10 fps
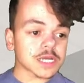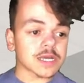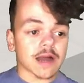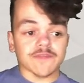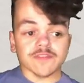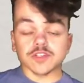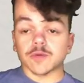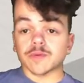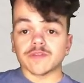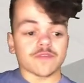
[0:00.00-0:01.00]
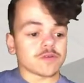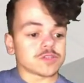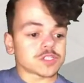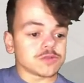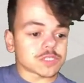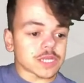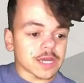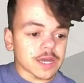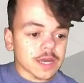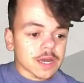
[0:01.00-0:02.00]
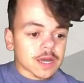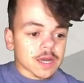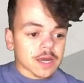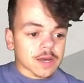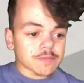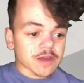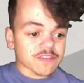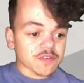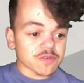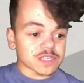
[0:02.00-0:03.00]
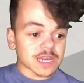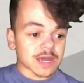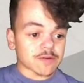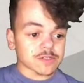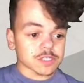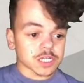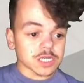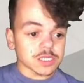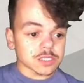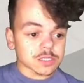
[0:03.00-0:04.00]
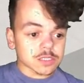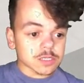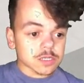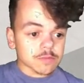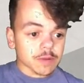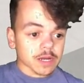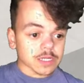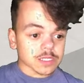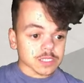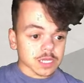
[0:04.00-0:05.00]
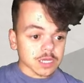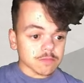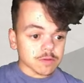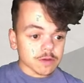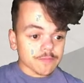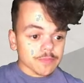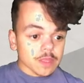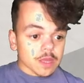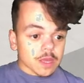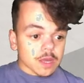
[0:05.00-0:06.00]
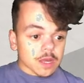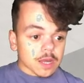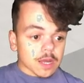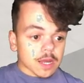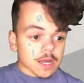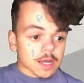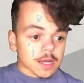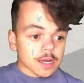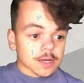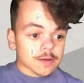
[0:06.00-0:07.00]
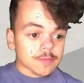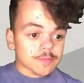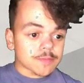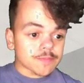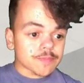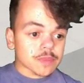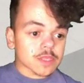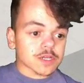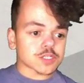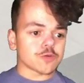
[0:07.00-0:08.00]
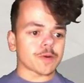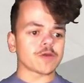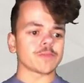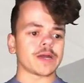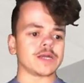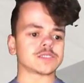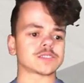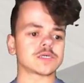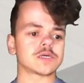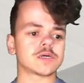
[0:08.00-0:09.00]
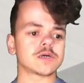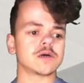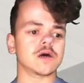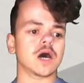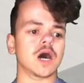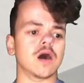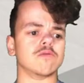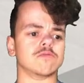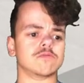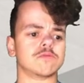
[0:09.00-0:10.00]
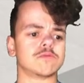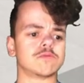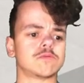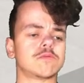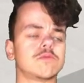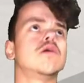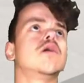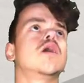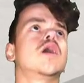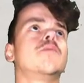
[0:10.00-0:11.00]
yeah, I have a job interview on Tuesday. You have school in 10 hours. Jesus, better get sleep. There's no polar bears. Oh, I